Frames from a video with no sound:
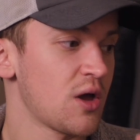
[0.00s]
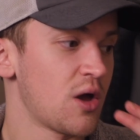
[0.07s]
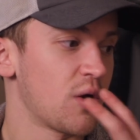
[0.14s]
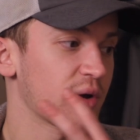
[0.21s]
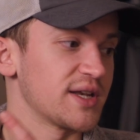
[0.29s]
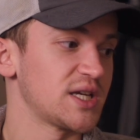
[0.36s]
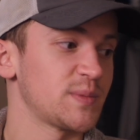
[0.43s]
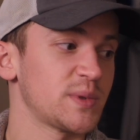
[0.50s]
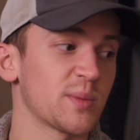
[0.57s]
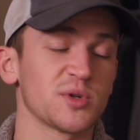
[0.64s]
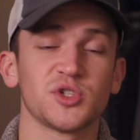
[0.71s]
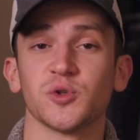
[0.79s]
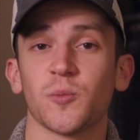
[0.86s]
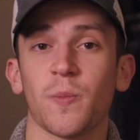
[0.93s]
Okay, tip number
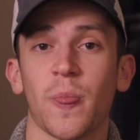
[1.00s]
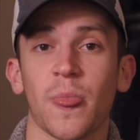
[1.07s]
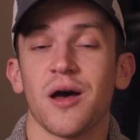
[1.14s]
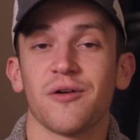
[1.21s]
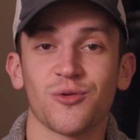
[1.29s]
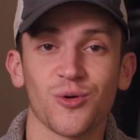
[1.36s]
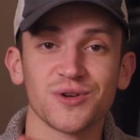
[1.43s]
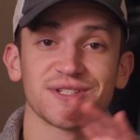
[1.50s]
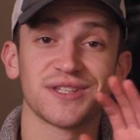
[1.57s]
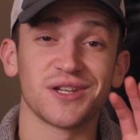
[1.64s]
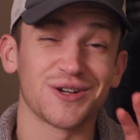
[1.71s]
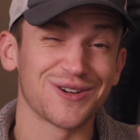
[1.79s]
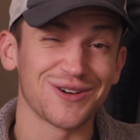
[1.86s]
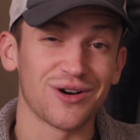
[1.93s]
2. Of course,
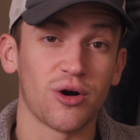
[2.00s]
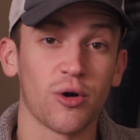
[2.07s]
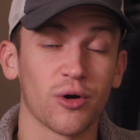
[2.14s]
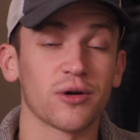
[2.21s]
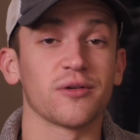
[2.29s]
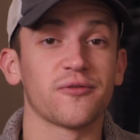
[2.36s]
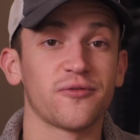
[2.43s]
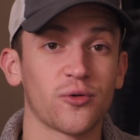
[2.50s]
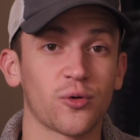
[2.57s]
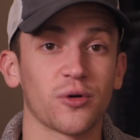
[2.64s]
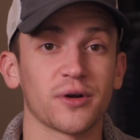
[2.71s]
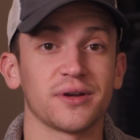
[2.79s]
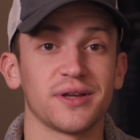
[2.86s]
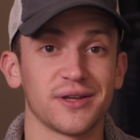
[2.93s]
there are
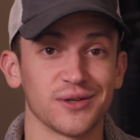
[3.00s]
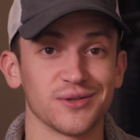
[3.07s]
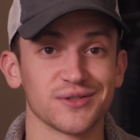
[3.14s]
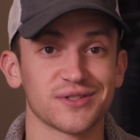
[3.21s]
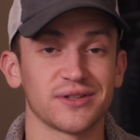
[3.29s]
4 hills,